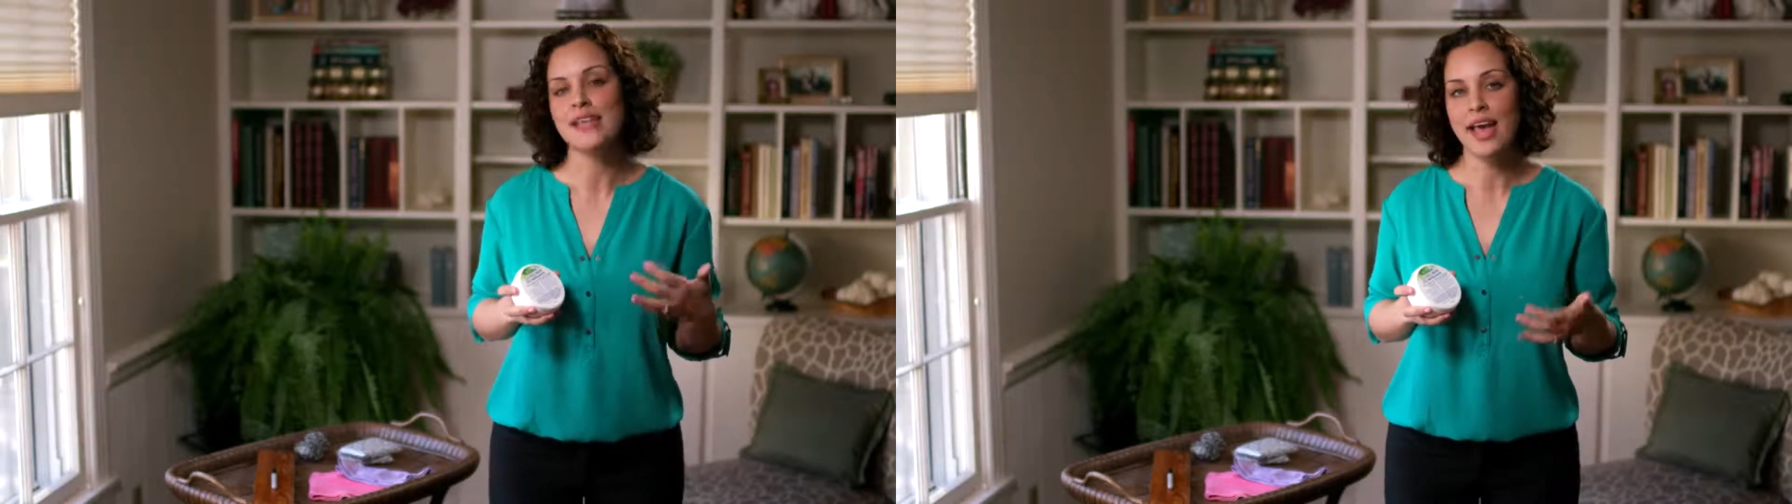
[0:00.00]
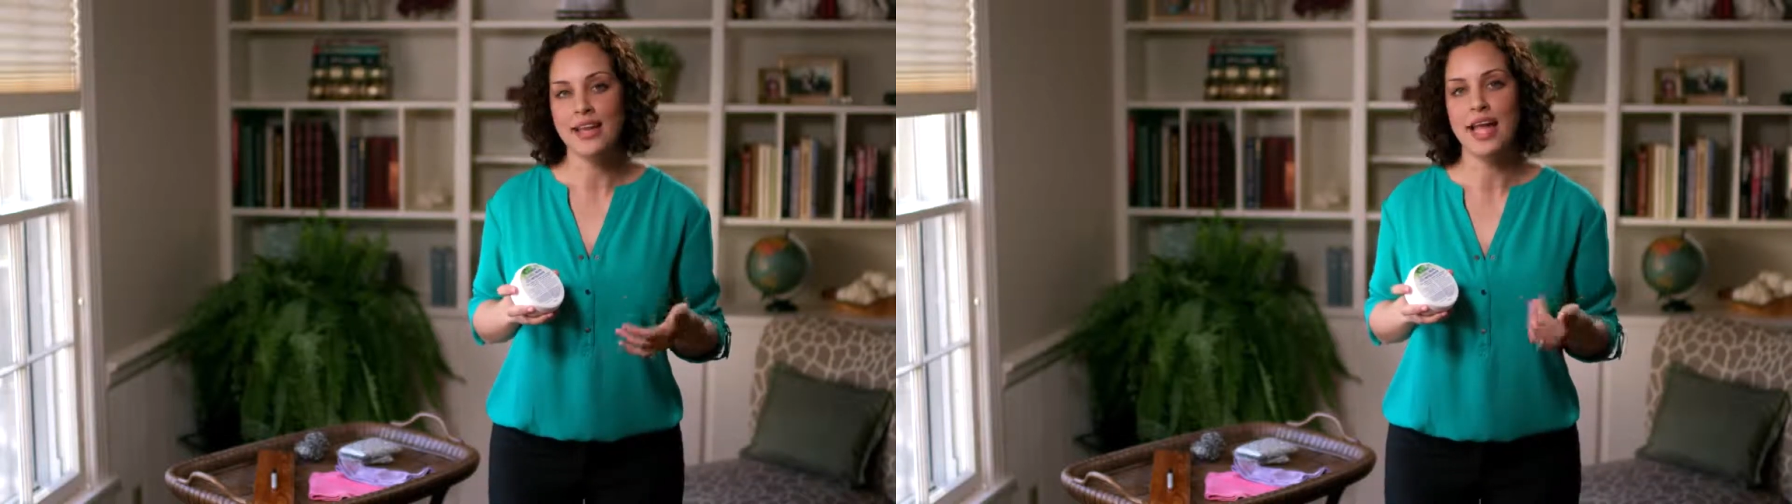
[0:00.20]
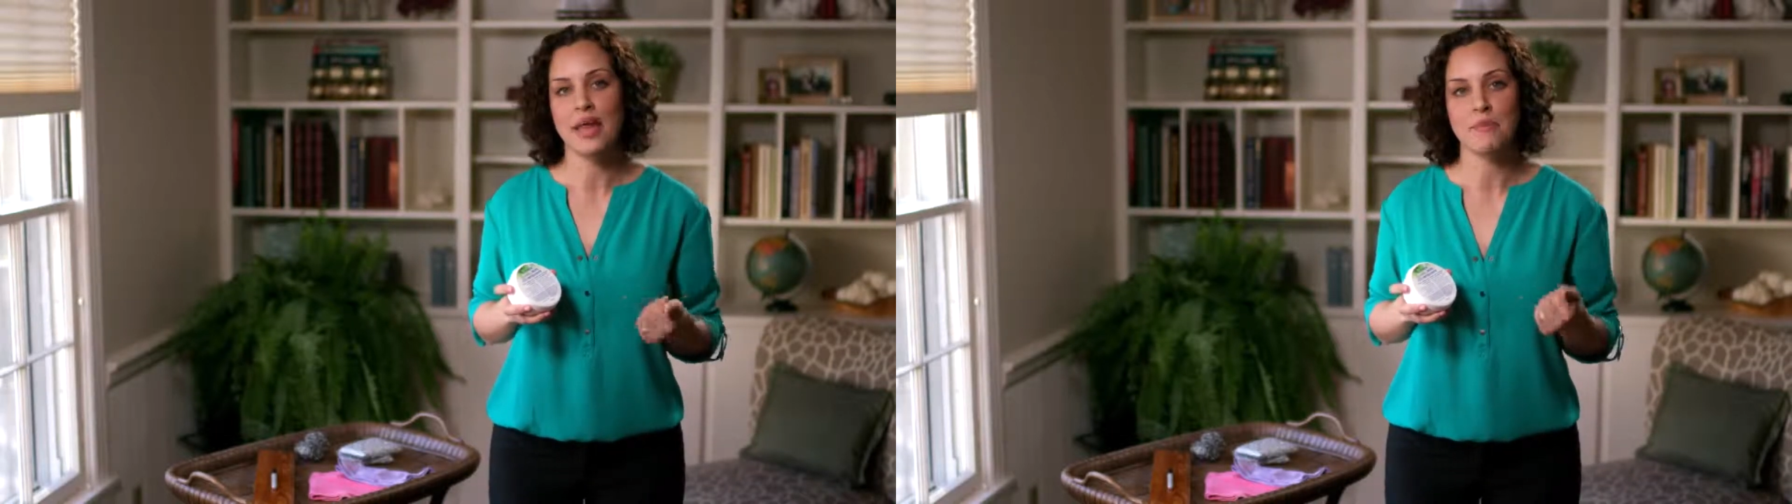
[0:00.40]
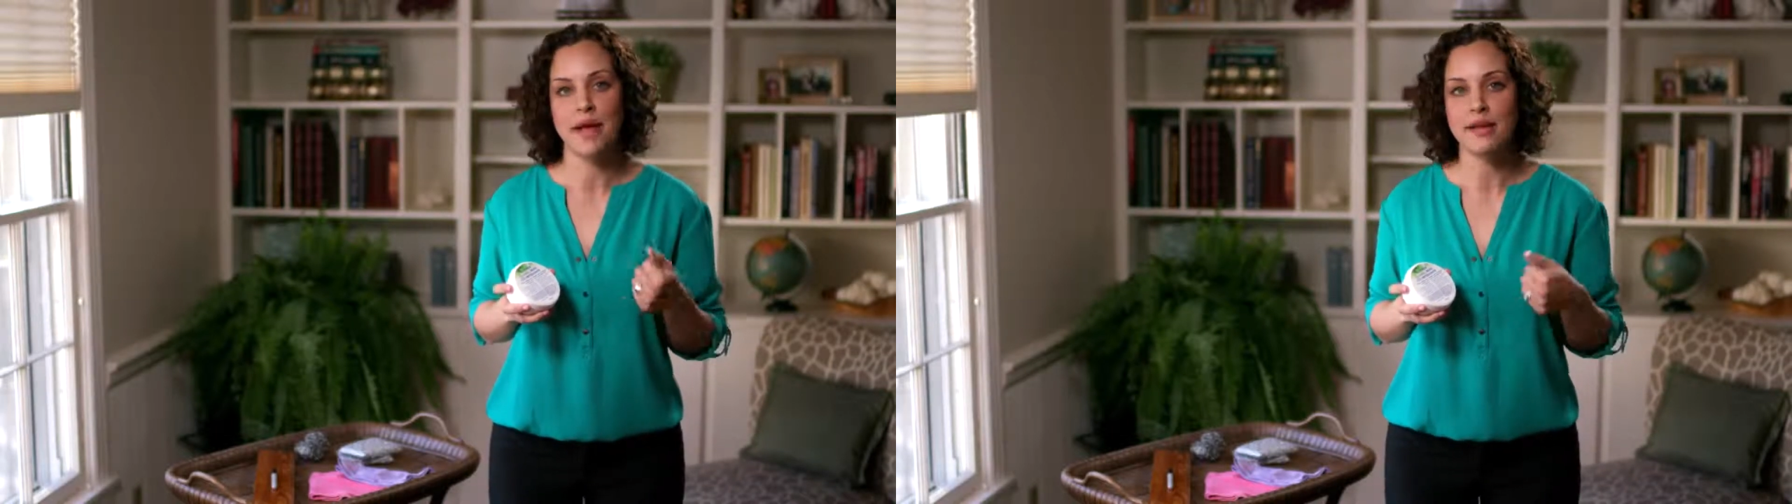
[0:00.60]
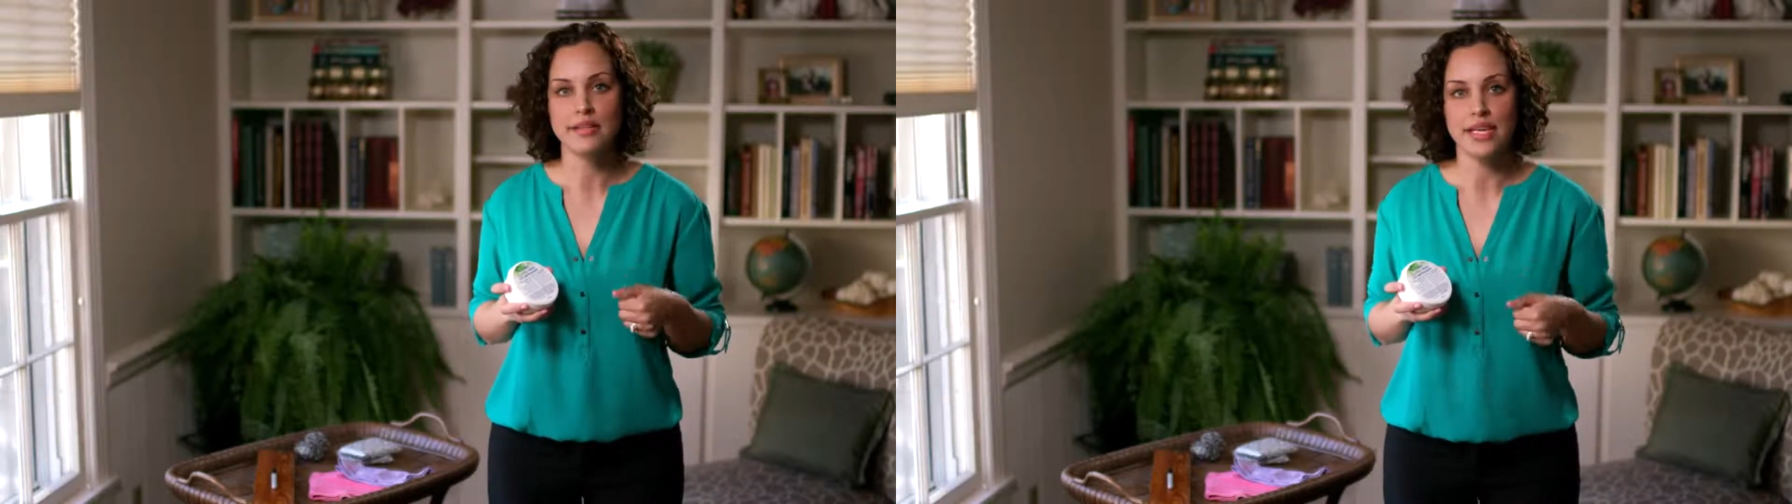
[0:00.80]
yet again
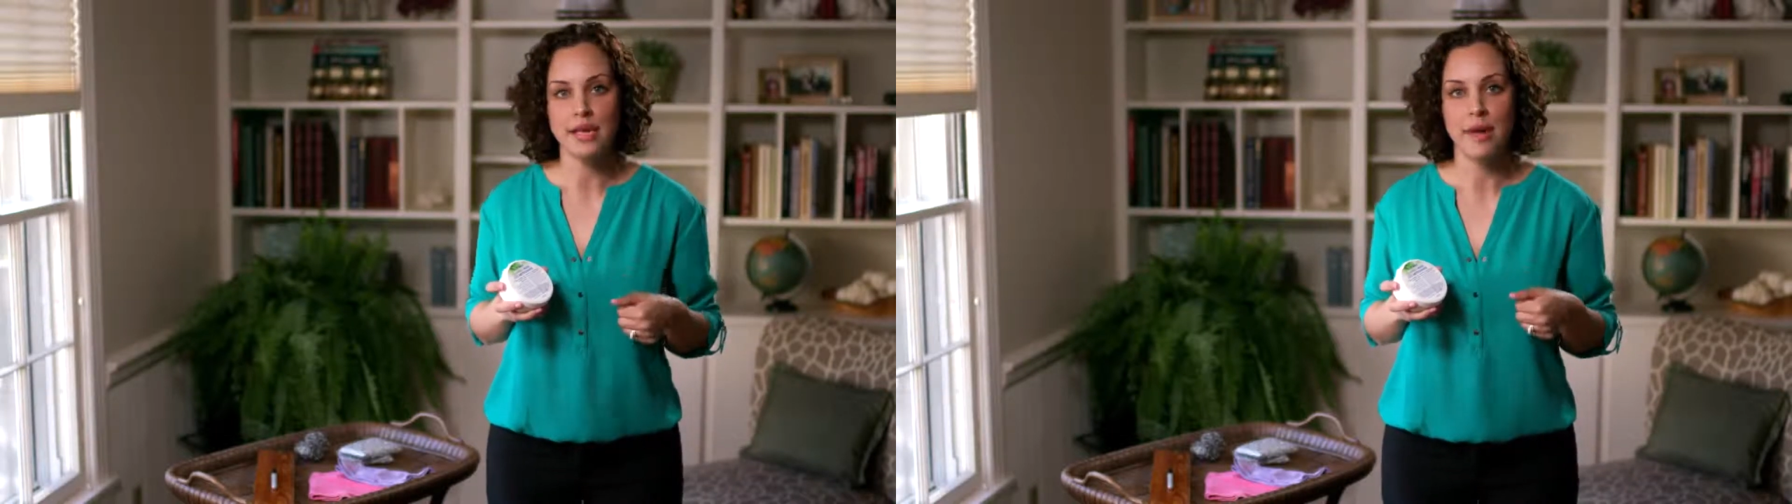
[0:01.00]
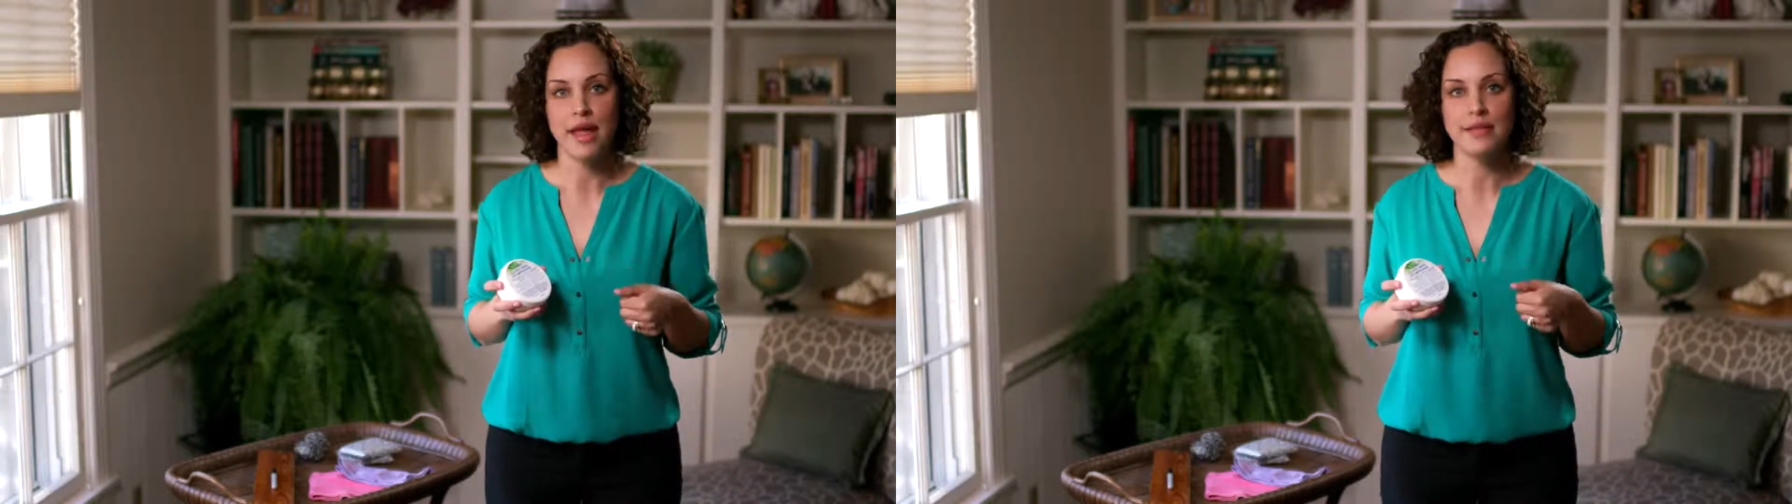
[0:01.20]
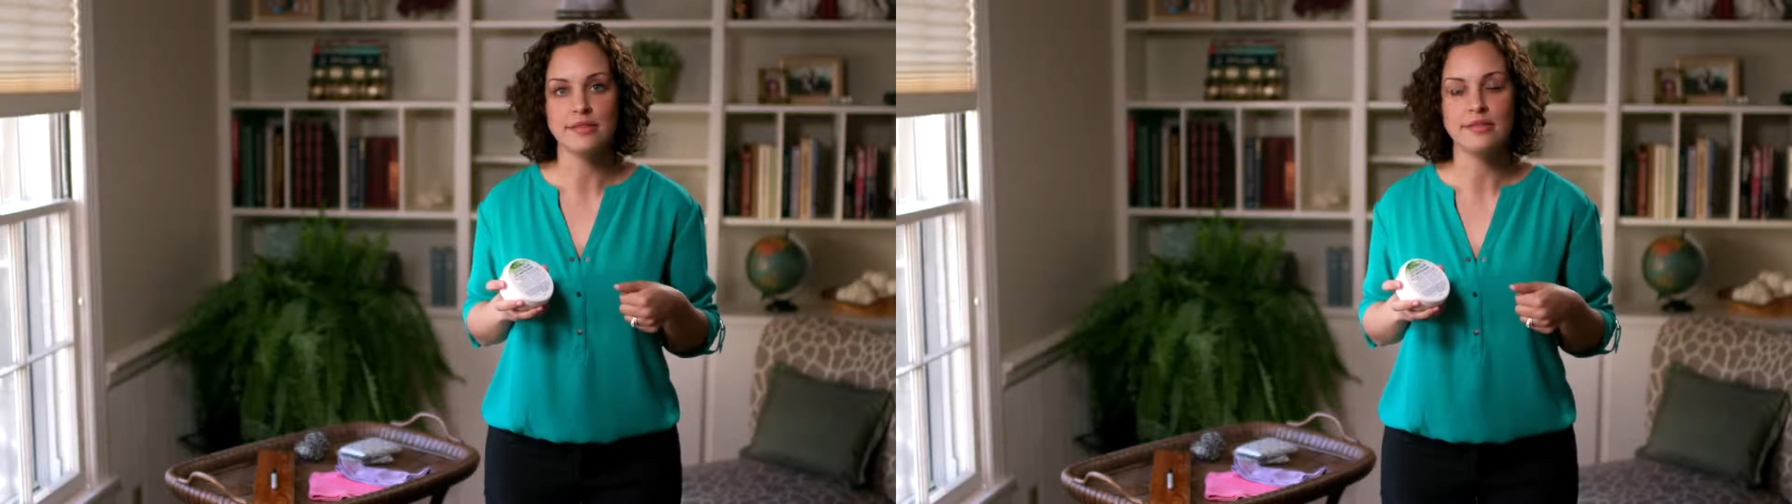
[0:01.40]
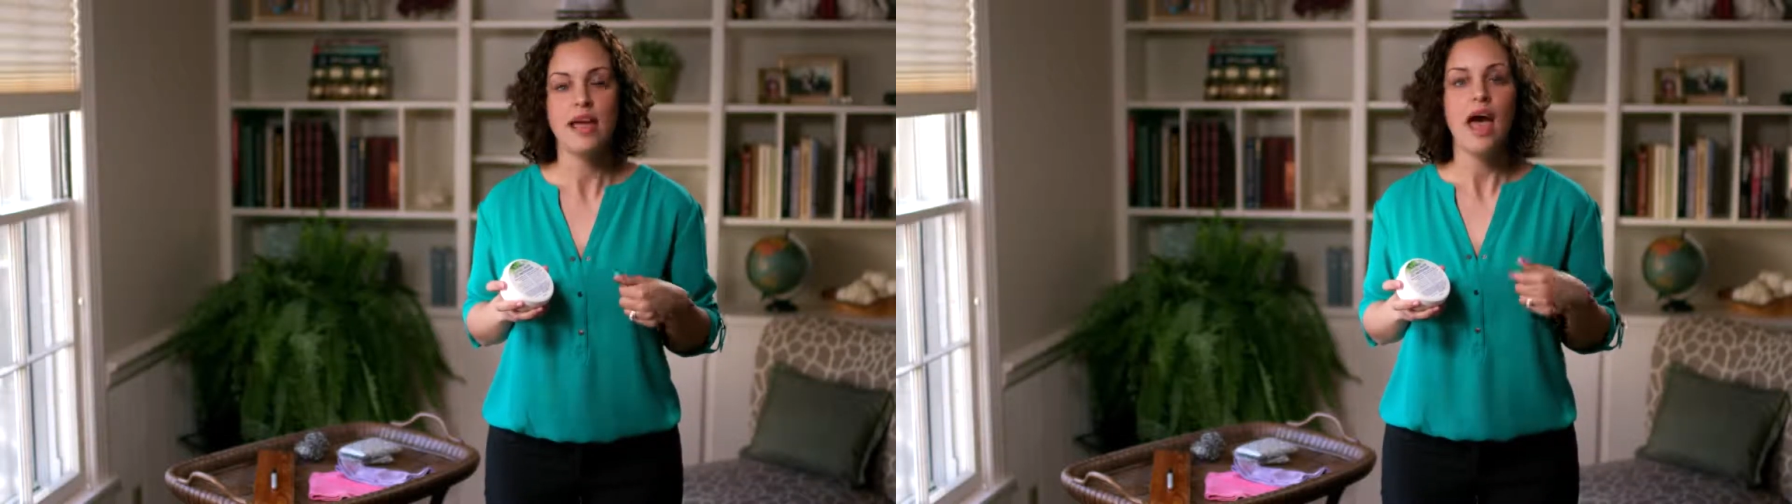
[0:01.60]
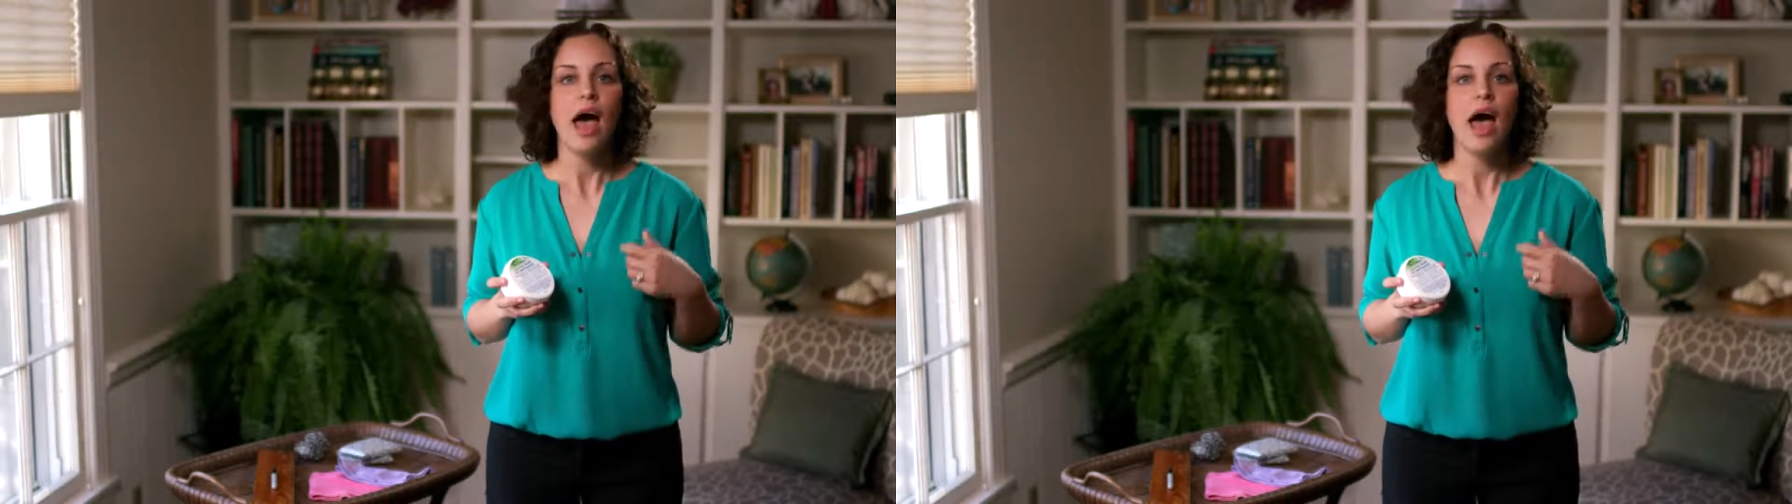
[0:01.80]
by cleaning paste.